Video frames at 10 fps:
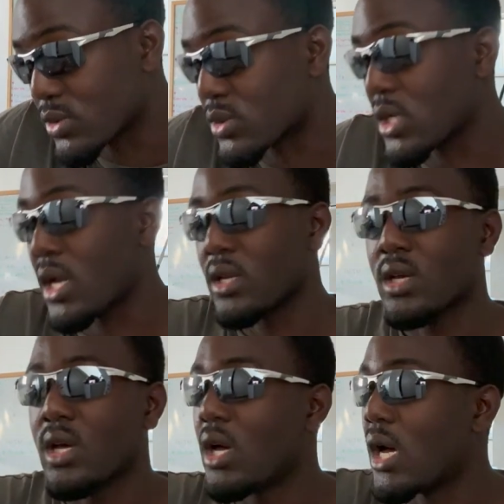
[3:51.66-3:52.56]
side.
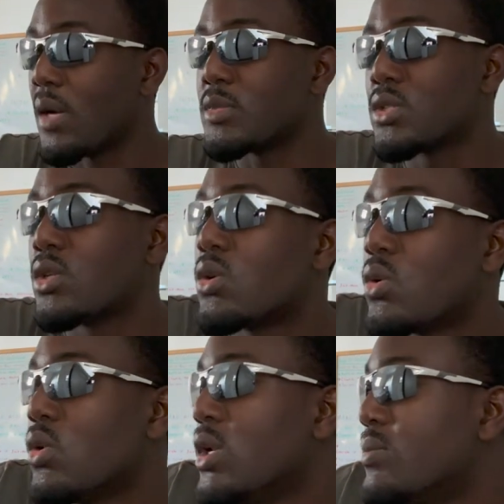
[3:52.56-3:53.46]
I'm just gonna
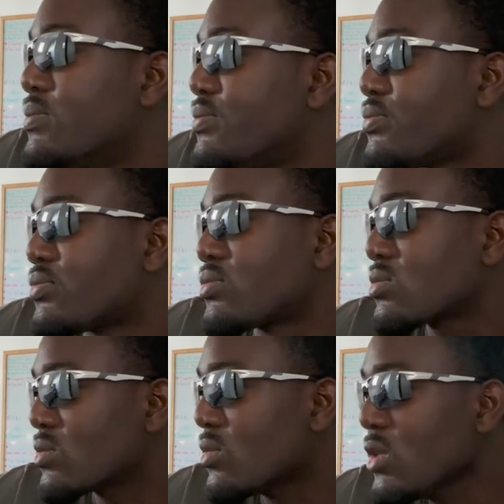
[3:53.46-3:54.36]
call him
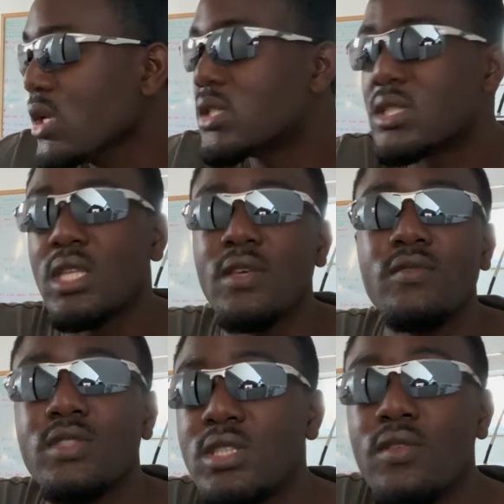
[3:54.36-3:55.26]
Steve.
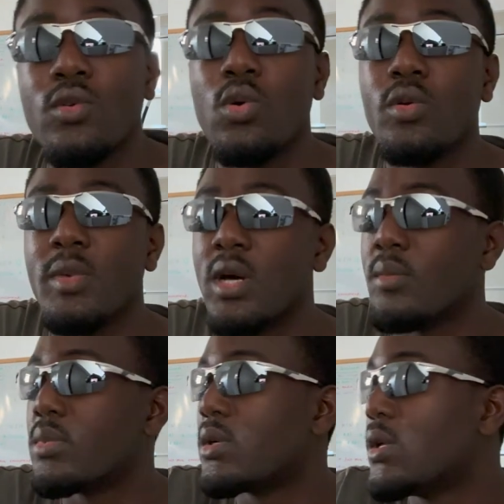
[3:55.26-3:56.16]
Steve called me
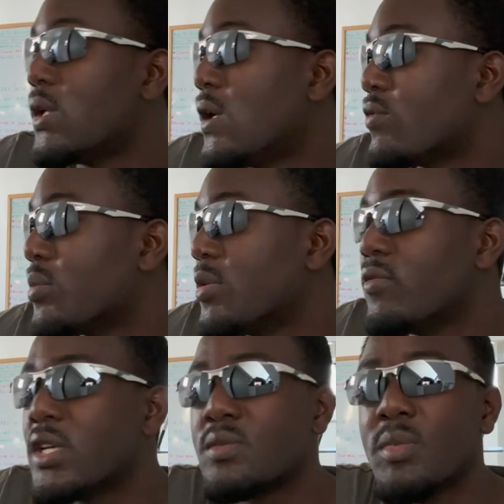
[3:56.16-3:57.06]
up from the
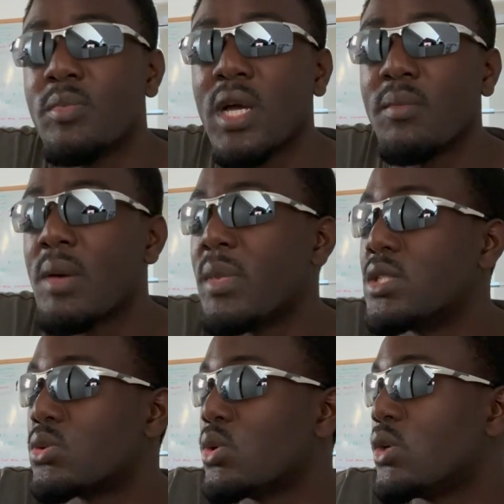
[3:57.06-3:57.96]
investment bank, my
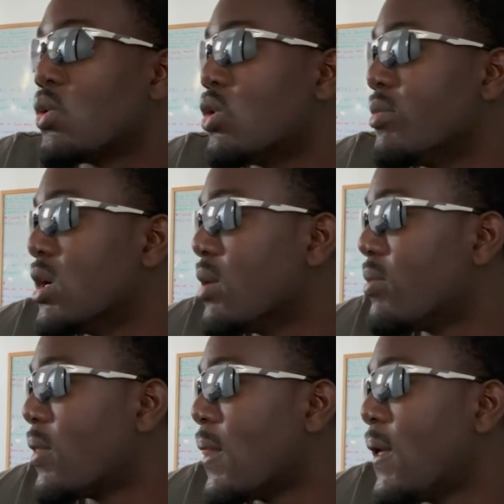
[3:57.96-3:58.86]
mentor. He called me up
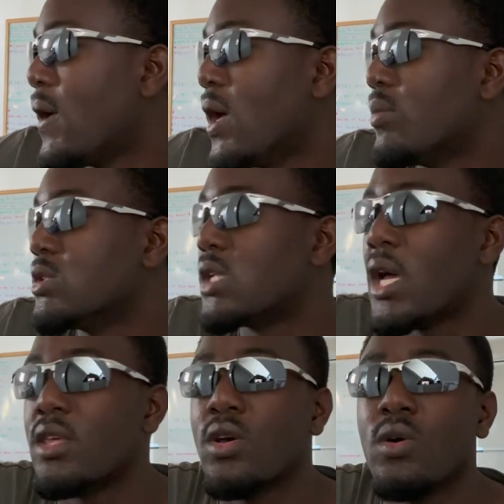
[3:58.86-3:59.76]
and was
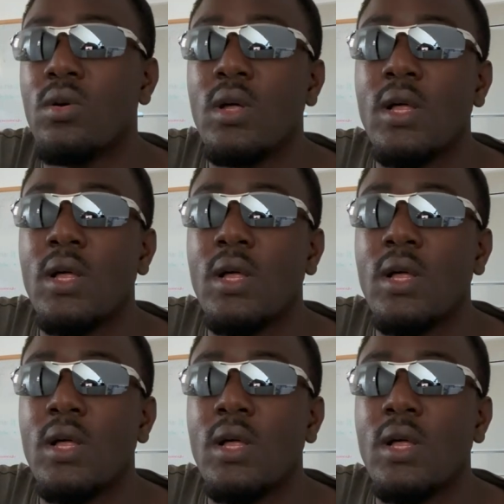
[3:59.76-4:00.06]
like, "Yo,